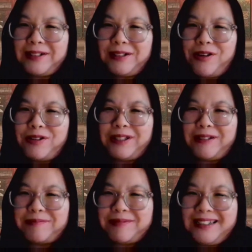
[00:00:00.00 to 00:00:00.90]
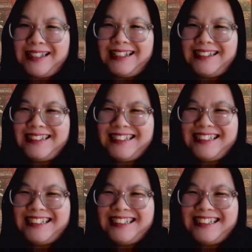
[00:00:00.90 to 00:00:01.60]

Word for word: It's a it long is, game. It is. Yeah.